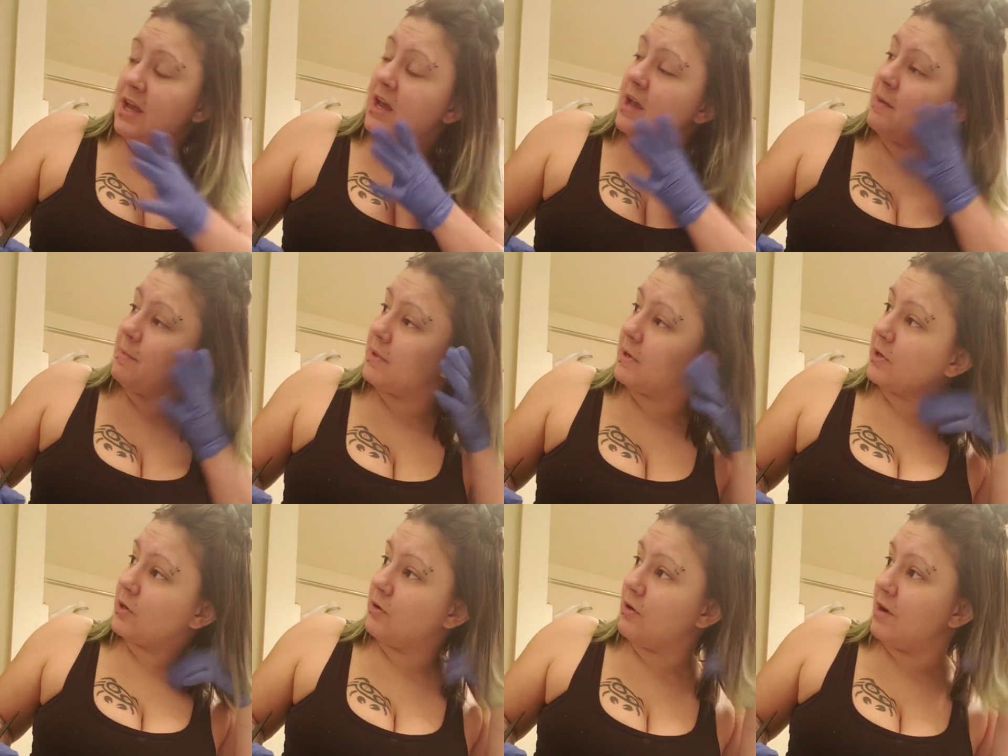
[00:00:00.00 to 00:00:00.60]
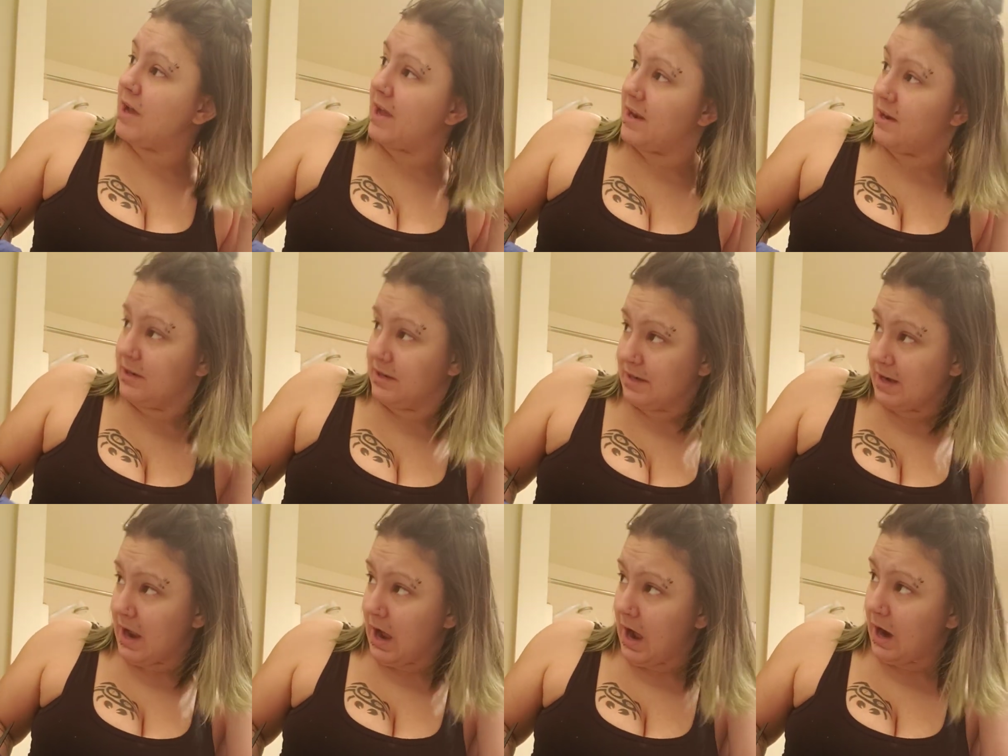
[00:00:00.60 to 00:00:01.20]
I'm gonna go ahead
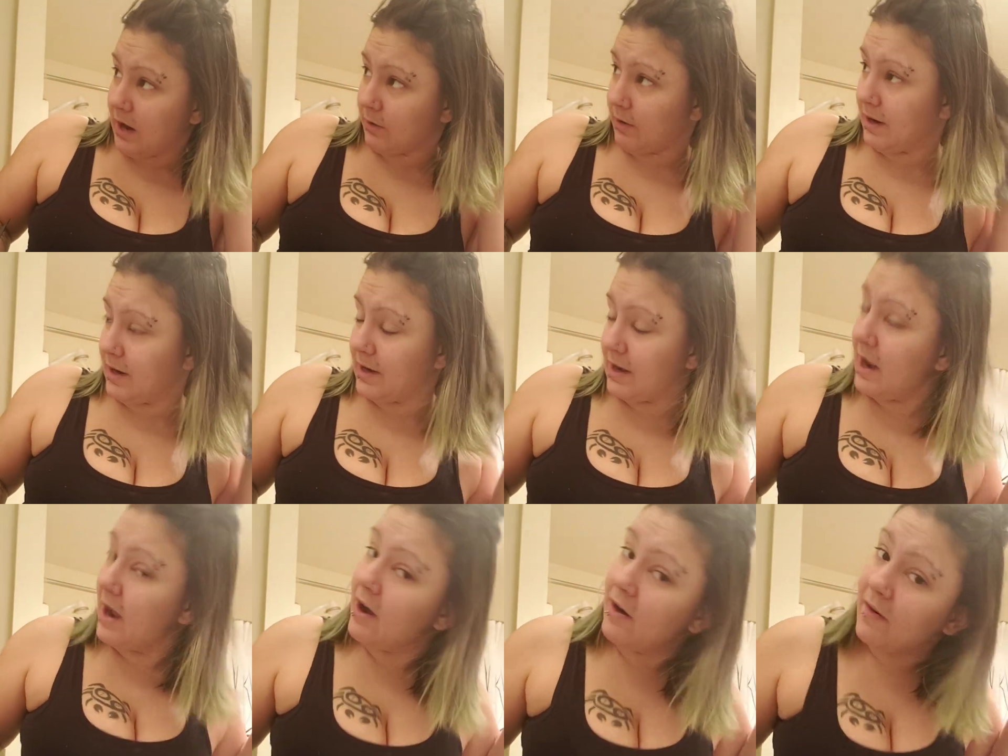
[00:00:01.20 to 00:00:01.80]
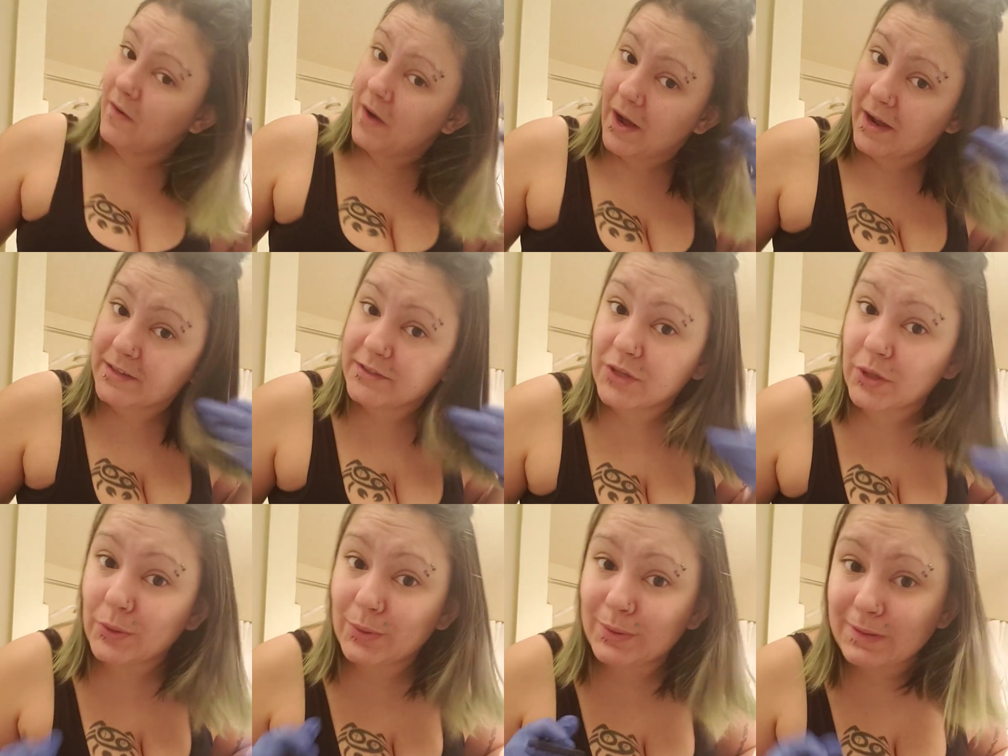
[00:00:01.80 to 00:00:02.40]
and knock right now. I
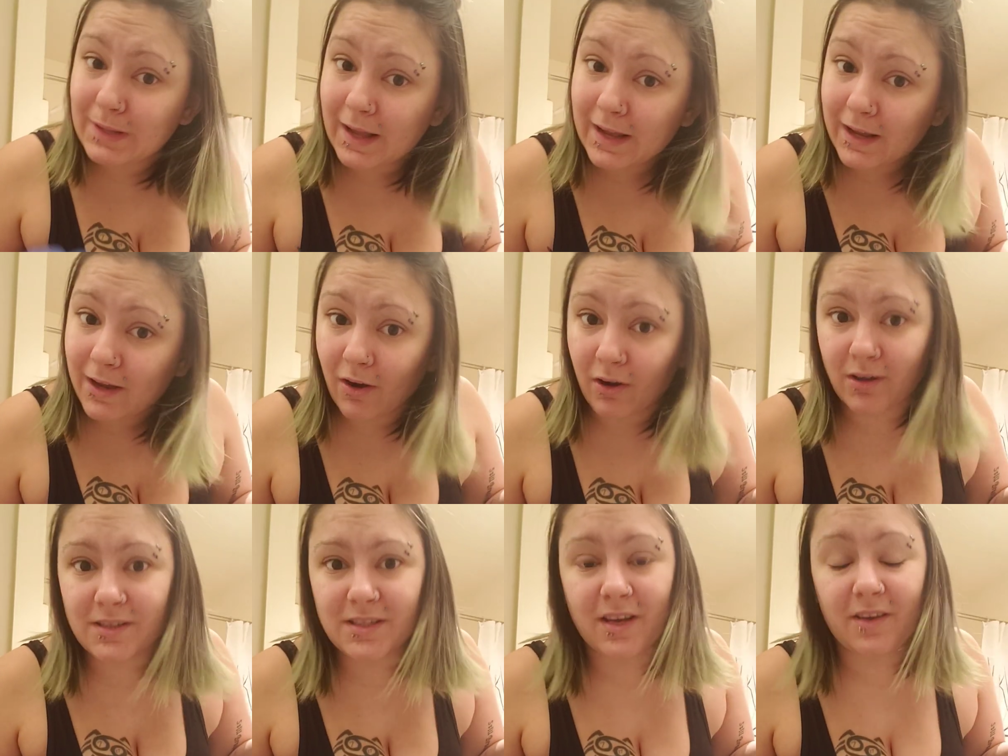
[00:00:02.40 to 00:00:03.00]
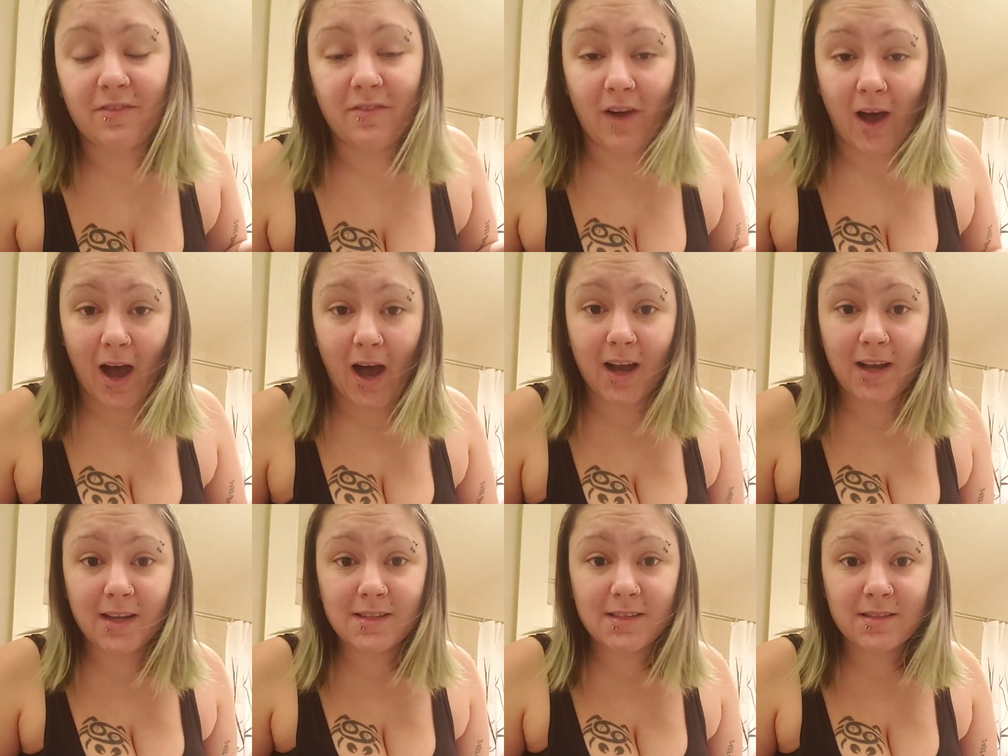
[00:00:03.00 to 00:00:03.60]
don't like Arctic
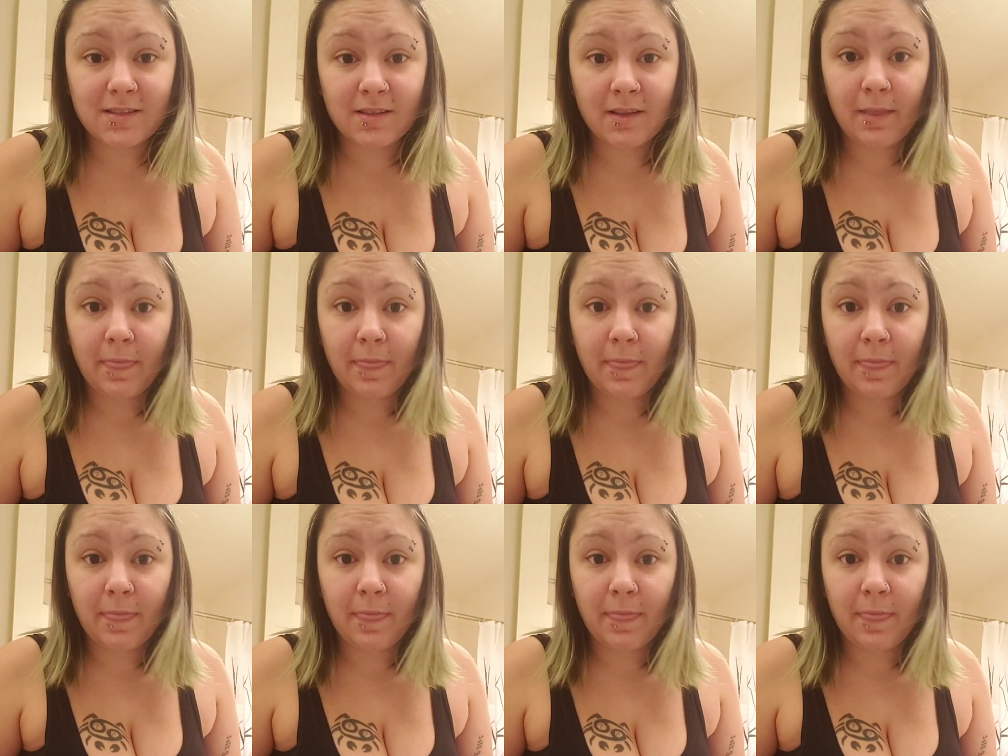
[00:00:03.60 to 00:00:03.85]
Fox.